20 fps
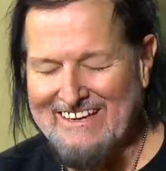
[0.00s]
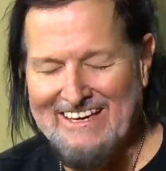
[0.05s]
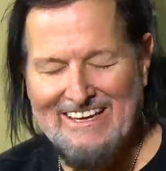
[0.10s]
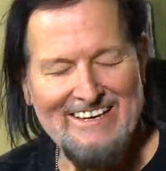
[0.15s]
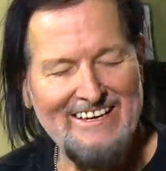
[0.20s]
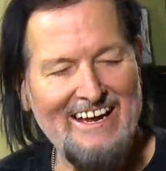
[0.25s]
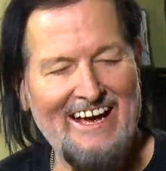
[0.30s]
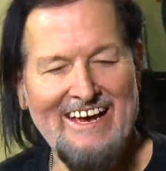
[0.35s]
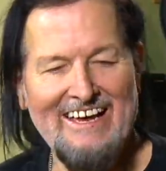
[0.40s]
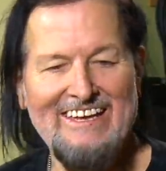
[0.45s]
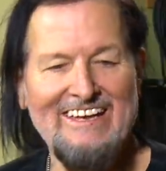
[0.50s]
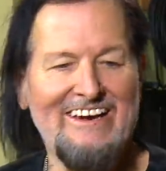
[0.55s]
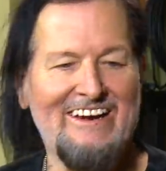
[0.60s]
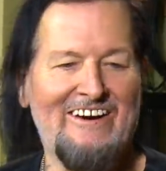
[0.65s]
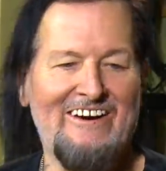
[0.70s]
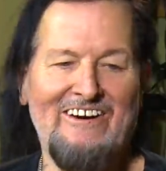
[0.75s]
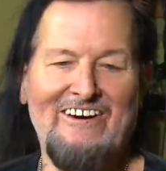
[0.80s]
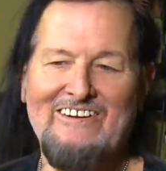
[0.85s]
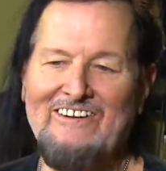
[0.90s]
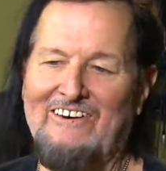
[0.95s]
thinking, like, you
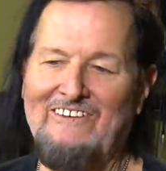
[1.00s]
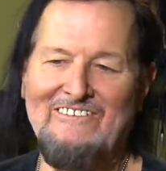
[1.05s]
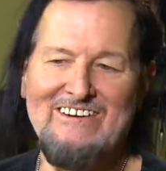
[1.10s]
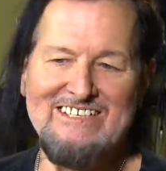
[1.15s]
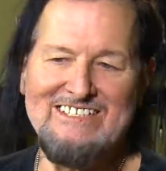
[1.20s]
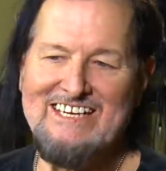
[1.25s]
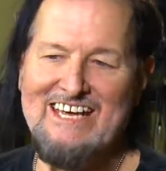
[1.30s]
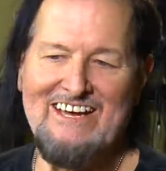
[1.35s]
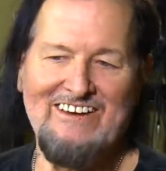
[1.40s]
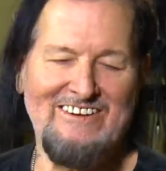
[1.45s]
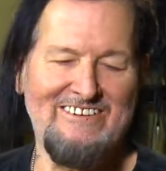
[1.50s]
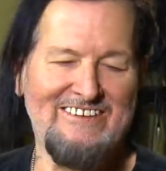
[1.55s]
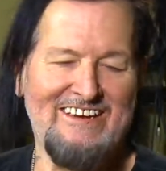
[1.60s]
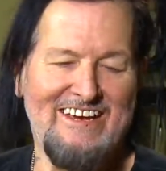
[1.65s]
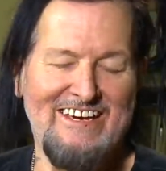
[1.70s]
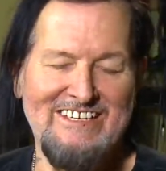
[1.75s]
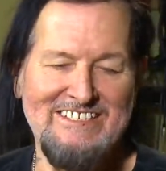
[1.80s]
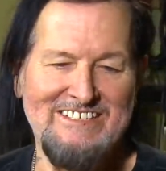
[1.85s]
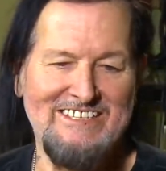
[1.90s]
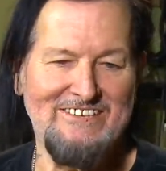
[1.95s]
know, always count on
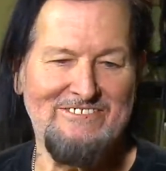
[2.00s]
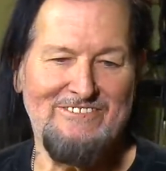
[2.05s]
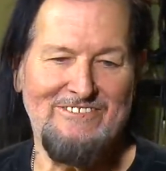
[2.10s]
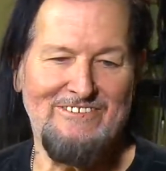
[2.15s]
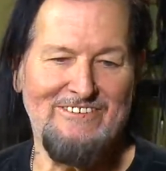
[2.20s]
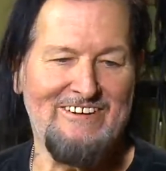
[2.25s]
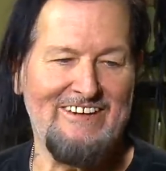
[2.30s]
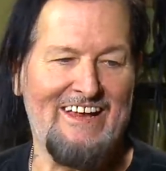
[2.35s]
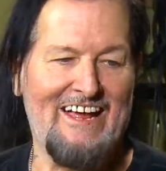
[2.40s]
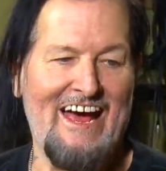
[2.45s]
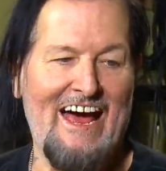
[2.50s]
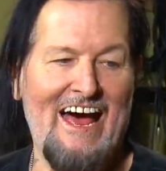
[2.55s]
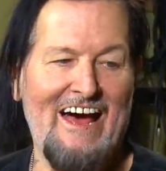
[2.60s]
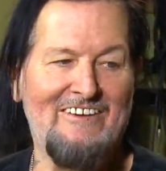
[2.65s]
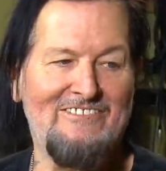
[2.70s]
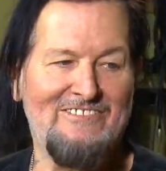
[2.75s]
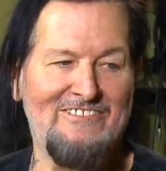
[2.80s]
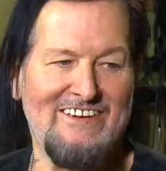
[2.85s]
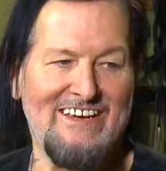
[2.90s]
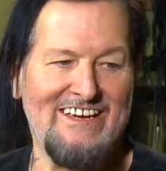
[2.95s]
Casey for a
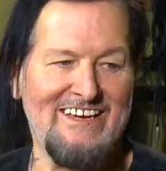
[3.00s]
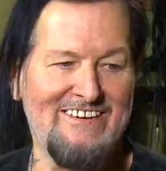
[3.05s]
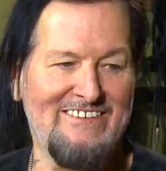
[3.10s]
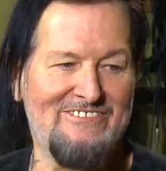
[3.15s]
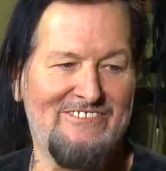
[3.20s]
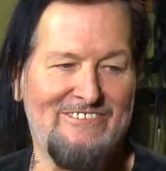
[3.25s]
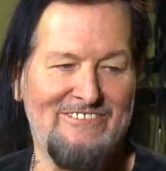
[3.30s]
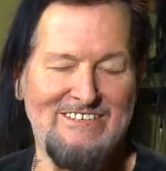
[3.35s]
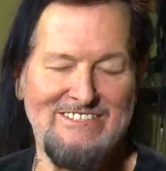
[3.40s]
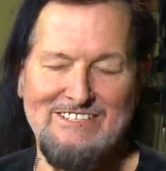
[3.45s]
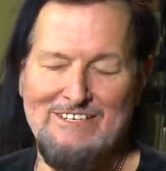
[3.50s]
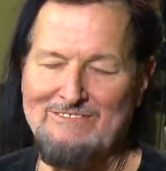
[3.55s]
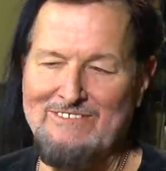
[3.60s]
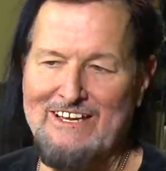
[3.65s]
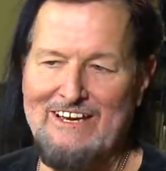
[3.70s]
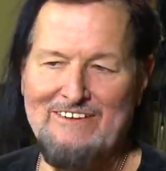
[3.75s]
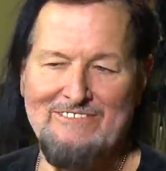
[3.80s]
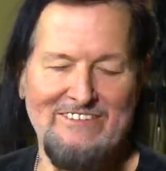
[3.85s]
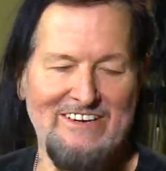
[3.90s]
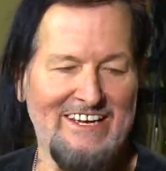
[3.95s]
laugh, man, for some
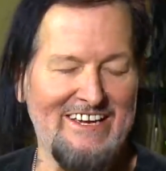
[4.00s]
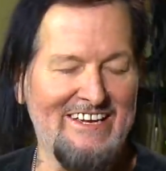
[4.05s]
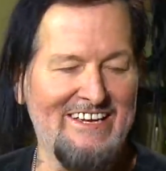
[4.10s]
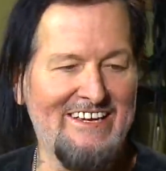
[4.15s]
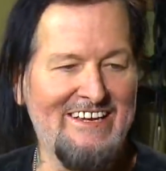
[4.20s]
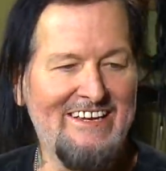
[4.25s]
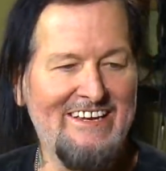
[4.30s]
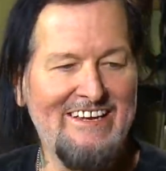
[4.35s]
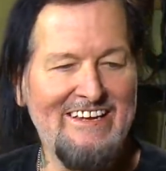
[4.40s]
levity.